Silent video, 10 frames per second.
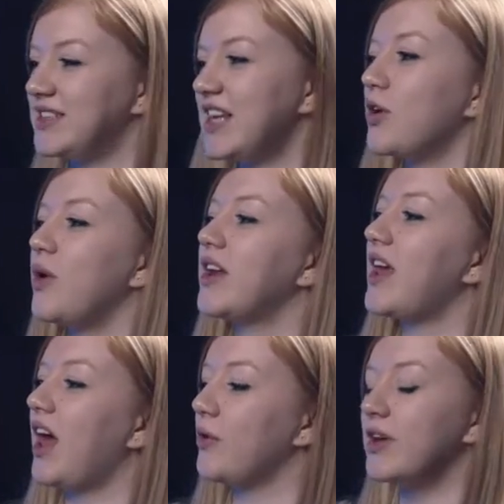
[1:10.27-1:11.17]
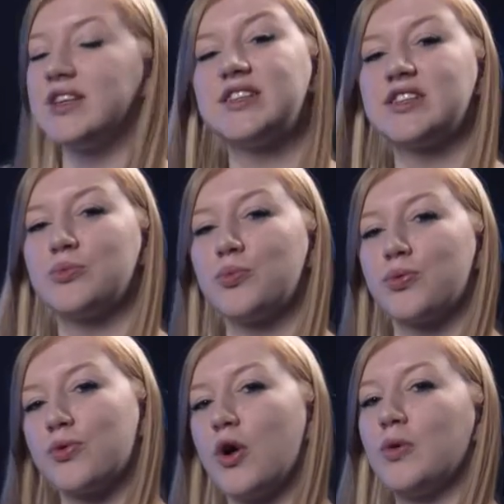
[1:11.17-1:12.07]
to segue now into some
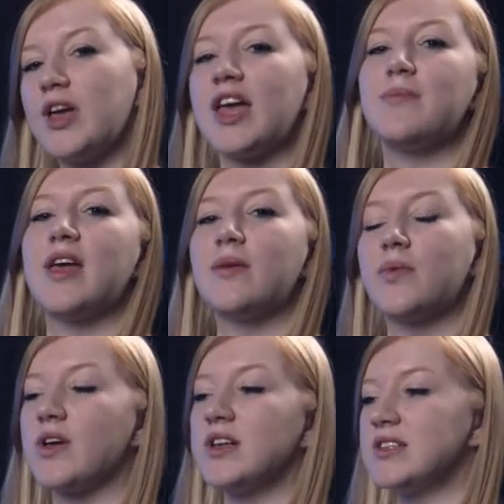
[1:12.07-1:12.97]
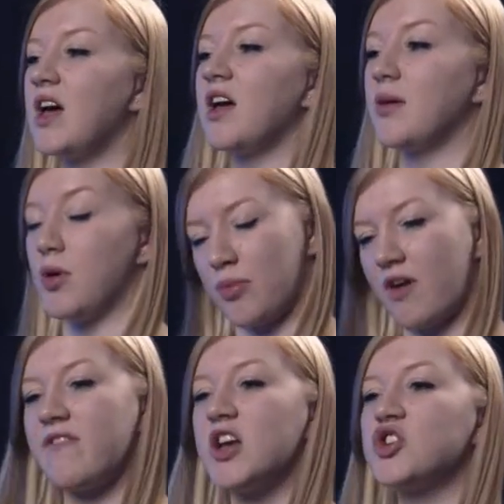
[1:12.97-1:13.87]
pro gaming because I am a
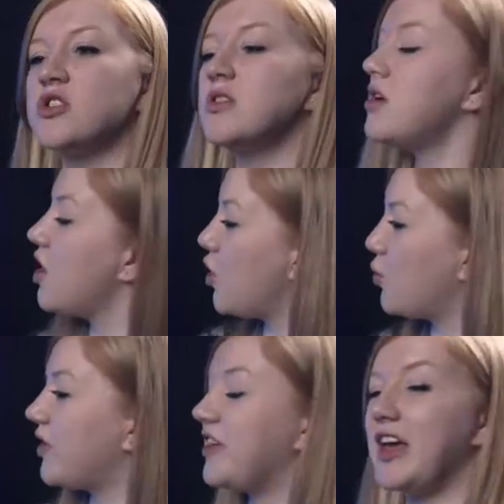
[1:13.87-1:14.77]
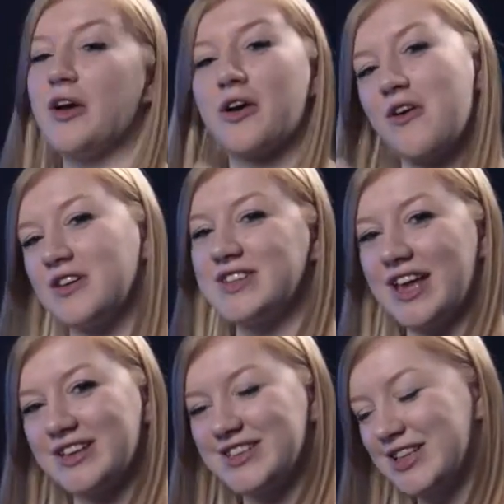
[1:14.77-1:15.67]
professional with the
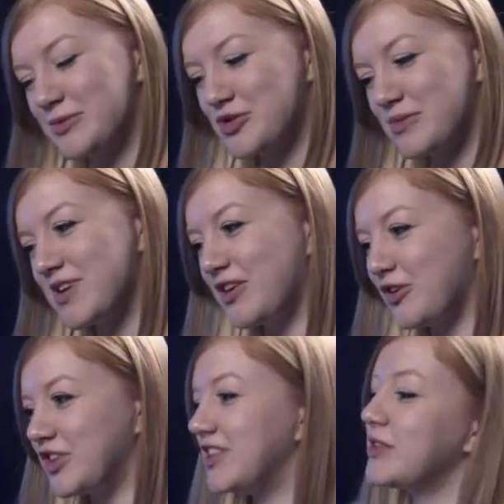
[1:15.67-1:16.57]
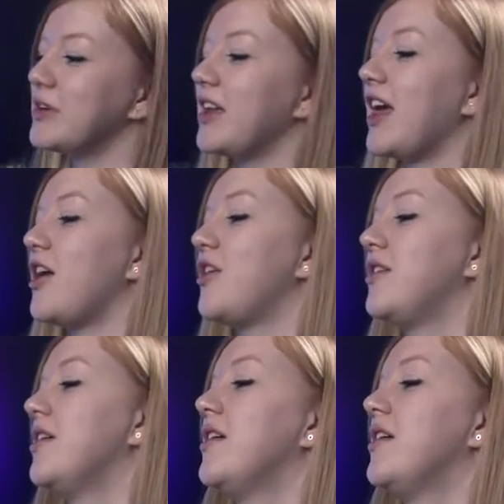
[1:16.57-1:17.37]
Corsair Slipstream technology, so we're going to get on.